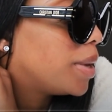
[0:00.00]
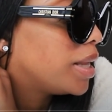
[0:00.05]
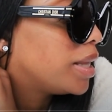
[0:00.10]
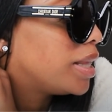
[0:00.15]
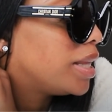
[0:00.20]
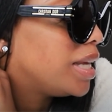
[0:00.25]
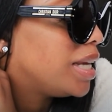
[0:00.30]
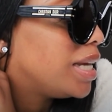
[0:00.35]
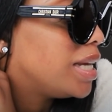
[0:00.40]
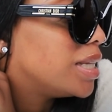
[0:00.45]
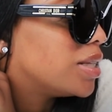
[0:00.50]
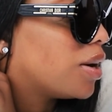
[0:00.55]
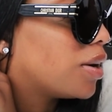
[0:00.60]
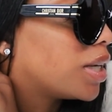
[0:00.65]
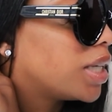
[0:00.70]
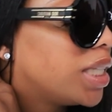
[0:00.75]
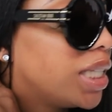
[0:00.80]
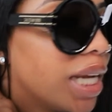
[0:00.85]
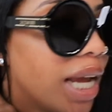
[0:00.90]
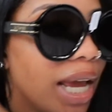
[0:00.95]
And these
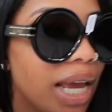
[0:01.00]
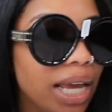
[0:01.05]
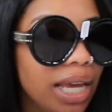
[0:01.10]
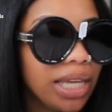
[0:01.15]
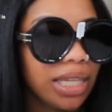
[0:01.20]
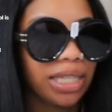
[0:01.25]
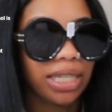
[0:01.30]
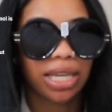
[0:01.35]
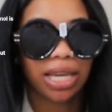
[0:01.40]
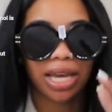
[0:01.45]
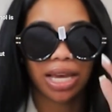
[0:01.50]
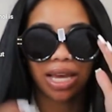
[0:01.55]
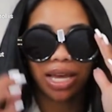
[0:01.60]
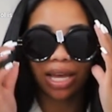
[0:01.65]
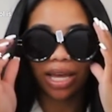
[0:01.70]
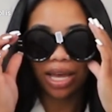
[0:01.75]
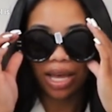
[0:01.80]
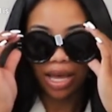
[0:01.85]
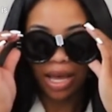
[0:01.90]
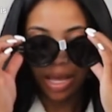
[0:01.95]
are the shades.
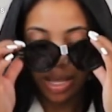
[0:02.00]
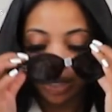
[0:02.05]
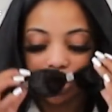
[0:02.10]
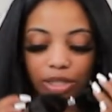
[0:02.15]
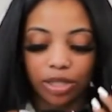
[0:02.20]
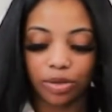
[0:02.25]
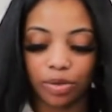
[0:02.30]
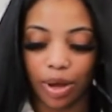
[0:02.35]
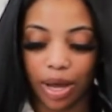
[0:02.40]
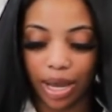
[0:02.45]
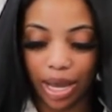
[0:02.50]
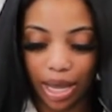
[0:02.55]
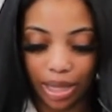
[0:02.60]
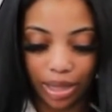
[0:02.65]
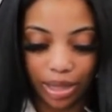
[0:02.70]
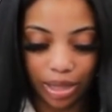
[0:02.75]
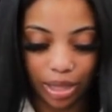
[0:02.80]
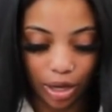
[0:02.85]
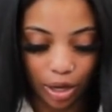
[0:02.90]
So I got